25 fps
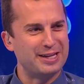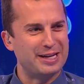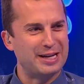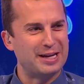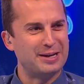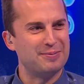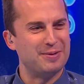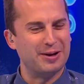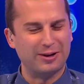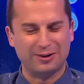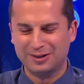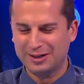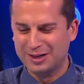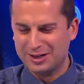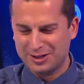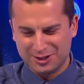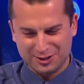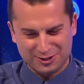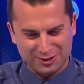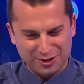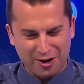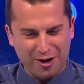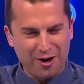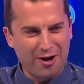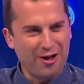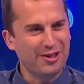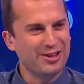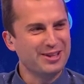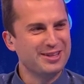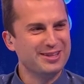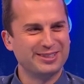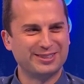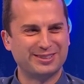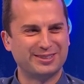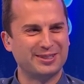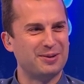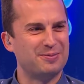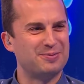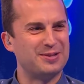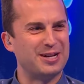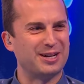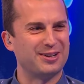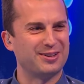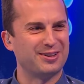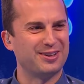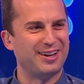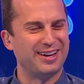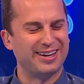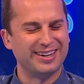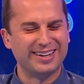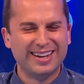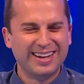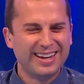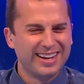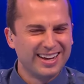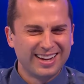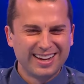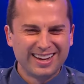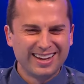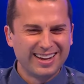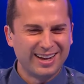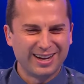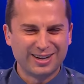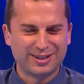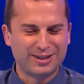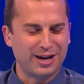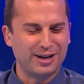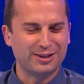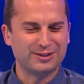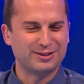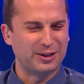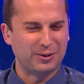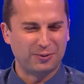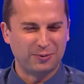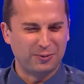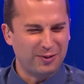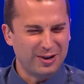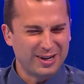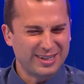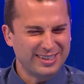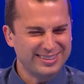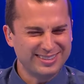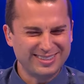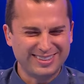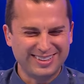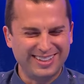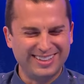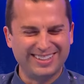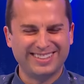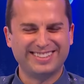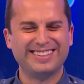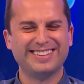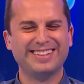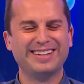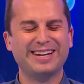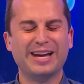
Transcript: of the email, just all in the subject line. And Kyle's like, what is that?